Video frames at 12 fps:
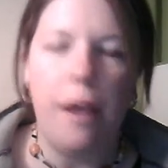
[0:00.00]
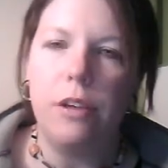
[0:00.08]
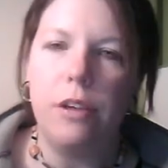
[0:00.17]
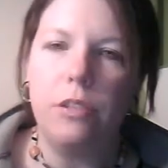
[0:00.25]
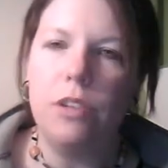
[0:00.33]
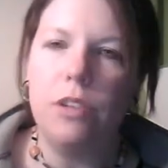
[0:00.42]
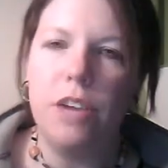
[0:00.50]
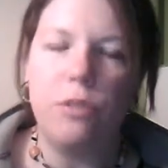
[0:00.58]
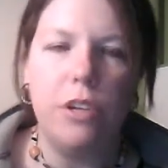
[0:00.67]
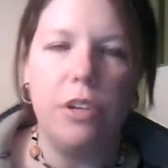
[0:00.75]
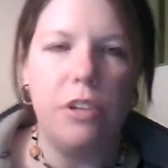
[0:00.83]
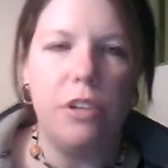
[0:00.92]
And you guys
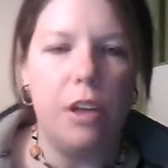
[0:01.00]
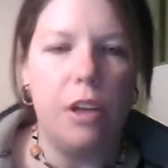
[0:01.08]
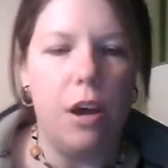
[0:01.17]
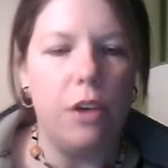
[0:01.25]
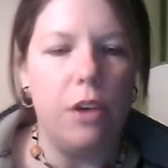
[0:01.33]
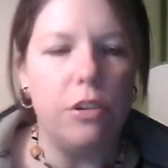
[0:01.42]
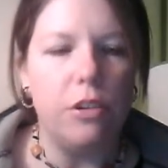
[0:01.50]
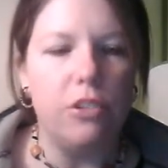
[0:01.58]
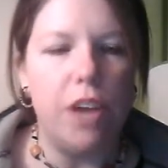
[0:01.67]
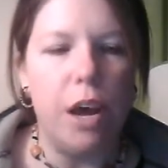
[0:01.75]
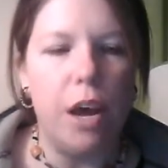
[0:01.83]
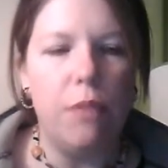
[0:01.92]
really did a good
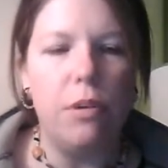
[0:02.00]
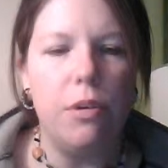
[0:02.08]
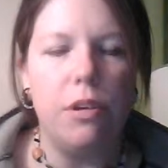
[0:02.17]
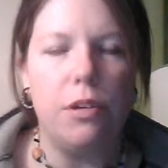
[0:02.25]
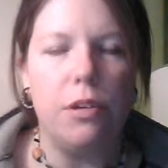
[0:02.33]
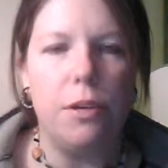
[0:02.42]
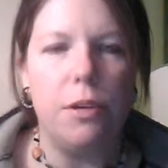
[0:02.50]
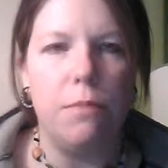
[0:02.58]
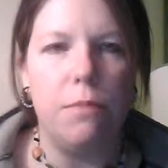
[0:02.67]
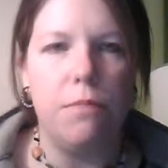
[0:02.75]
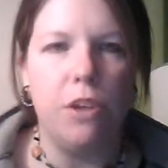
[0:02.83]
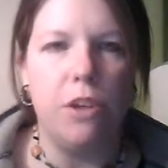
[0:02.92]
job
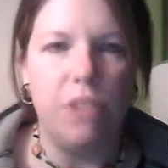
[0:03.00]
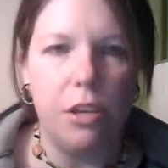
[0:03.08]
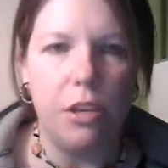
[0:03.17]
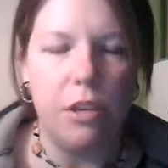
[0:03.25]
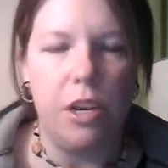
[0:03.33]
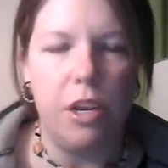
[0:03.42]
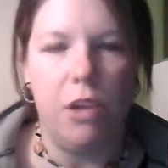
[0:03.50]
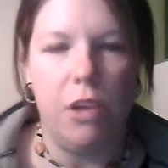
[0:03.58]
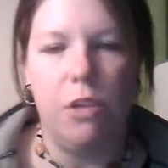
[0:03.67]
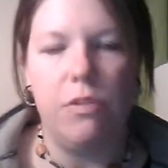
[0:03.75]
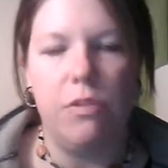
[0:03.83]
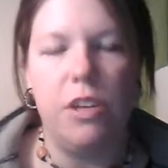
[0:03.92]
articulating all
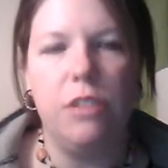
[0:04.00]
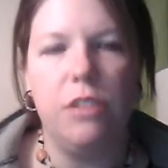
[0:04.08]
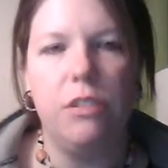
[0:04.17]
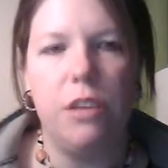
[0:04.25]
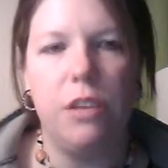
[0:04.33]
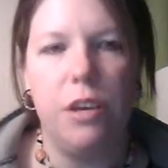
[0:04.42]
of this,